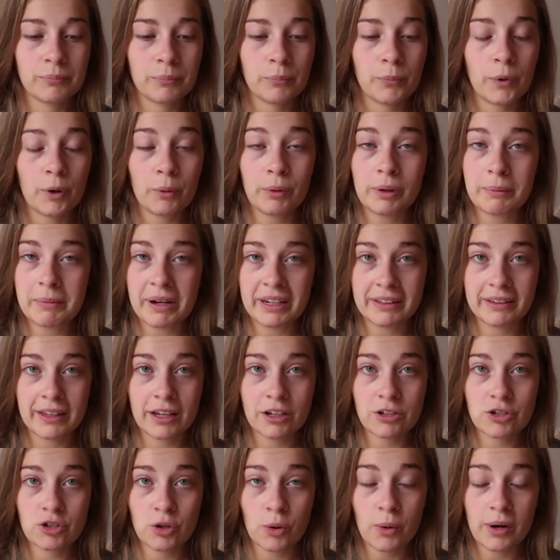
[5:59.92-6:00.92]
But we made
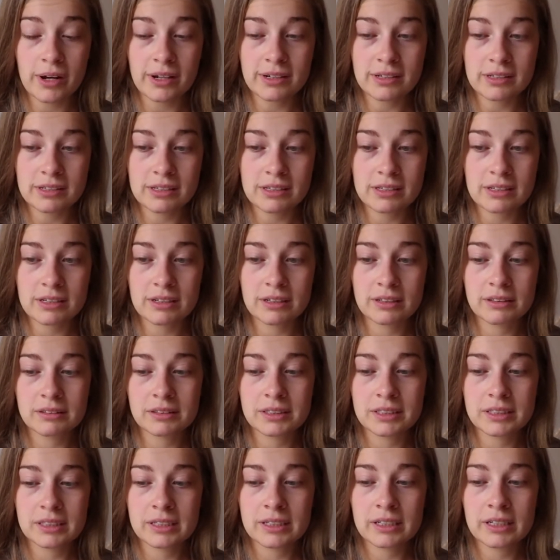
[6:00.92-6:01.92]
that choice.
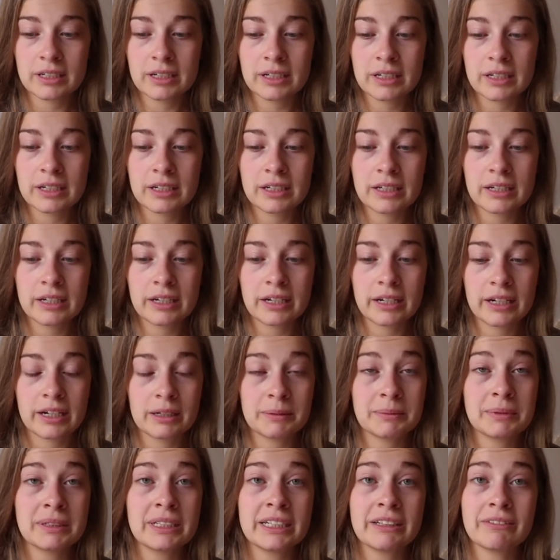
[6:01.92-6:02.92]
And I
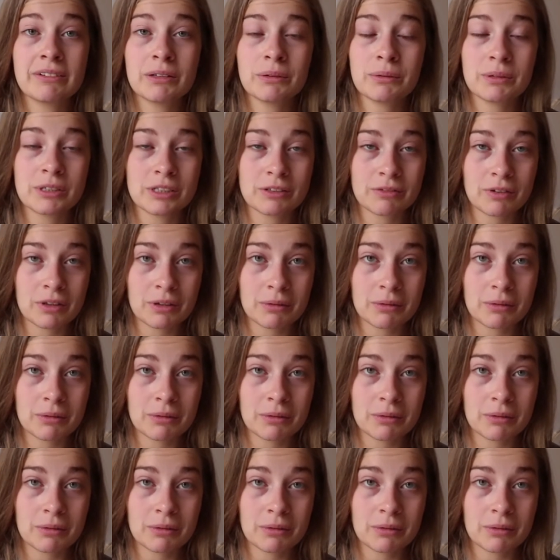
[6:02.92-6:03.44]
believe it was for